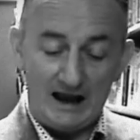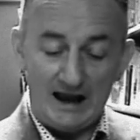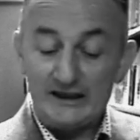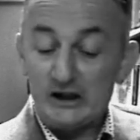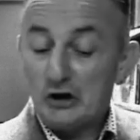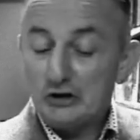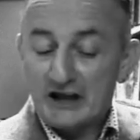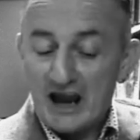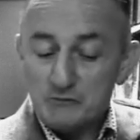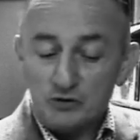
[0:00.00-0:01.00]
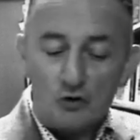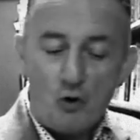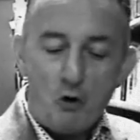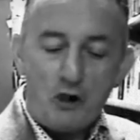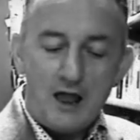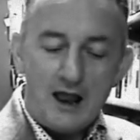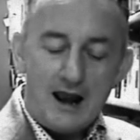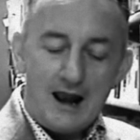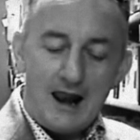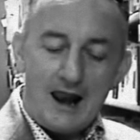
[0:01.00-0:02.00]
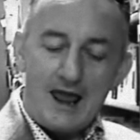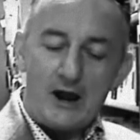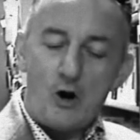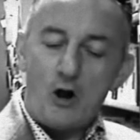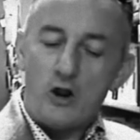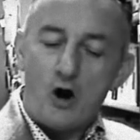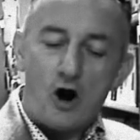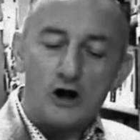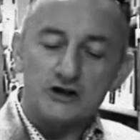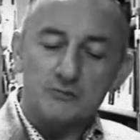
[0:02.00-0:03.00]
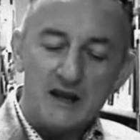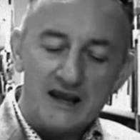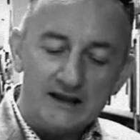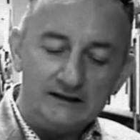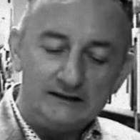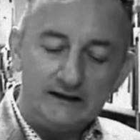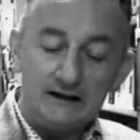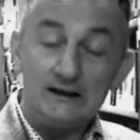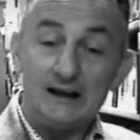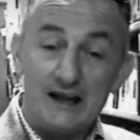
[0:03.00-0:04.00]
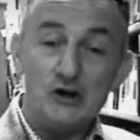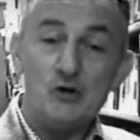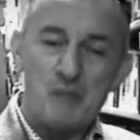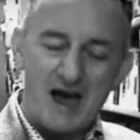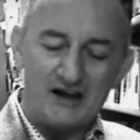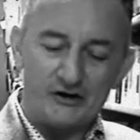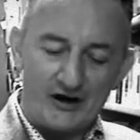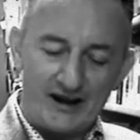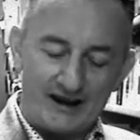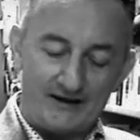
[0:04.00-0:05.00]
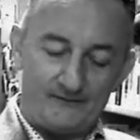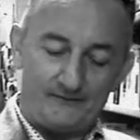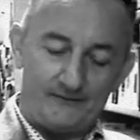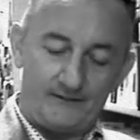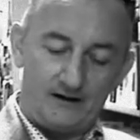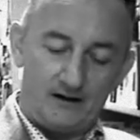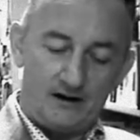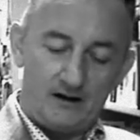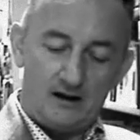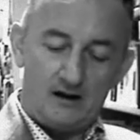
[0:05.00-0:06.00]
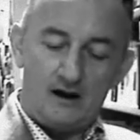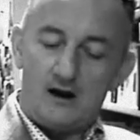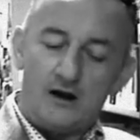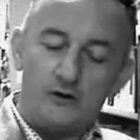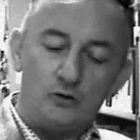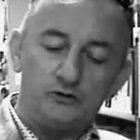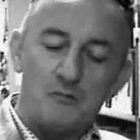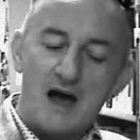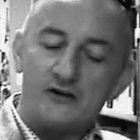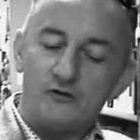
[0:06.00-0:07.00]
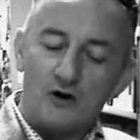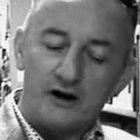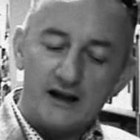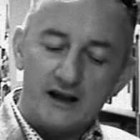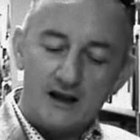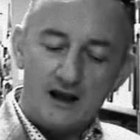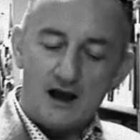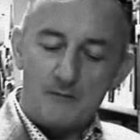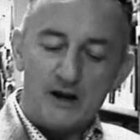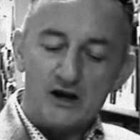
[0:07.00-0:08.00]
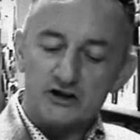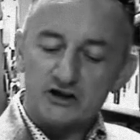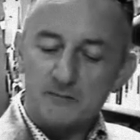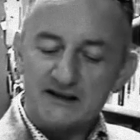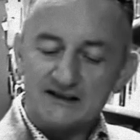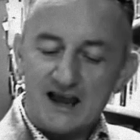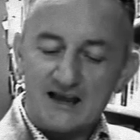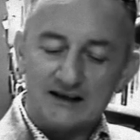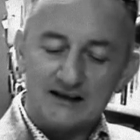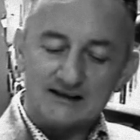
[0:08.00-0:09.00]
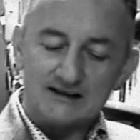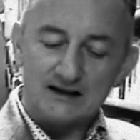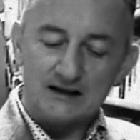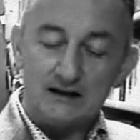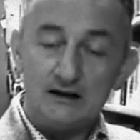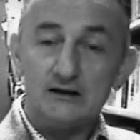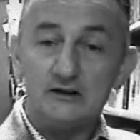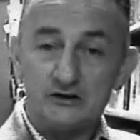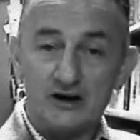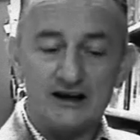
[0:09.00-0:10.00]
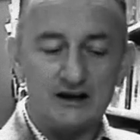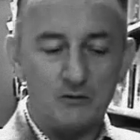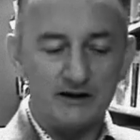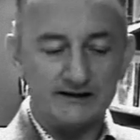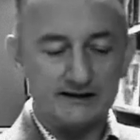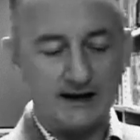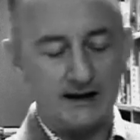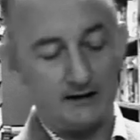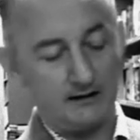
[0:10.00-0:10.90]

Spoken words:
Let the good times roll, let all the hurts be healed, let you buy a drink. An old man running appears to be standing still, drinking a whiskey.